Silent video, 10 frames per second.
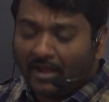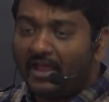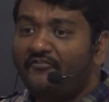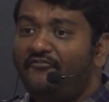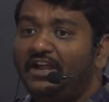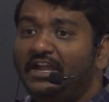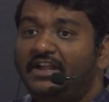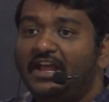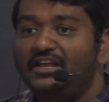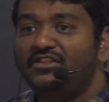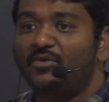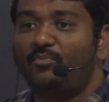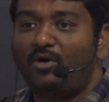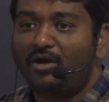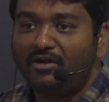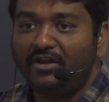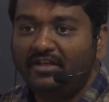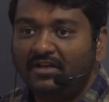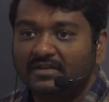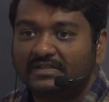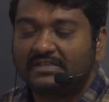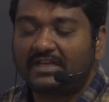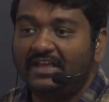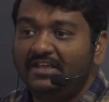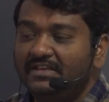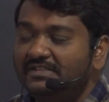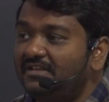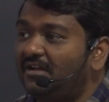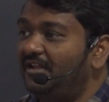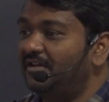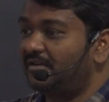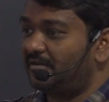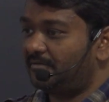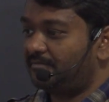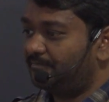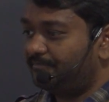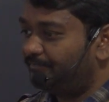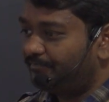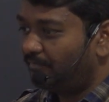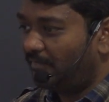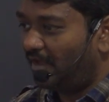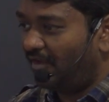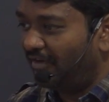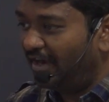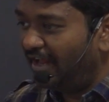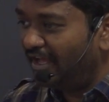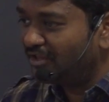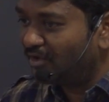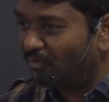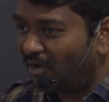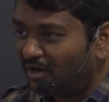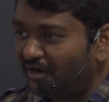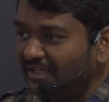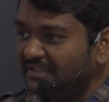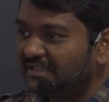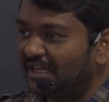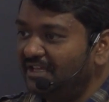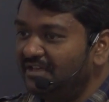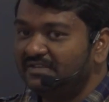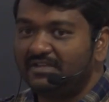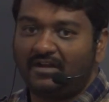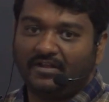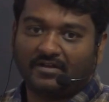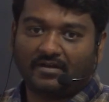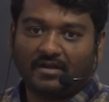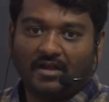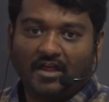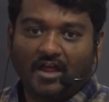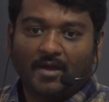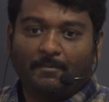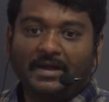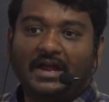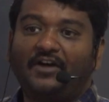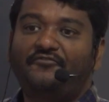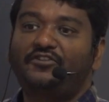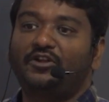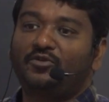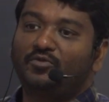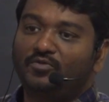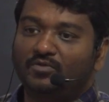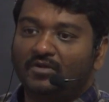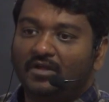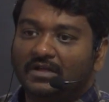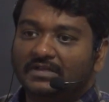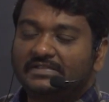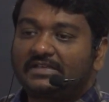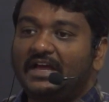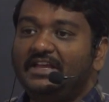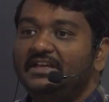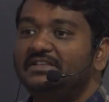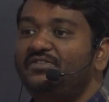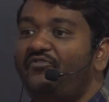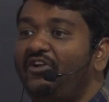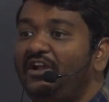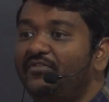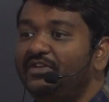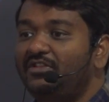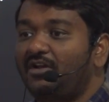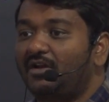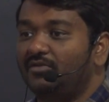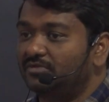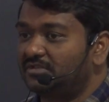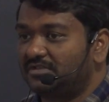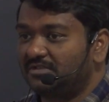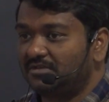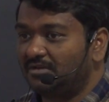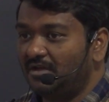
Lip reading: every day in the morning sky is clear. Every day in the morning sky is clear. By afternoon sky is filled with clouds.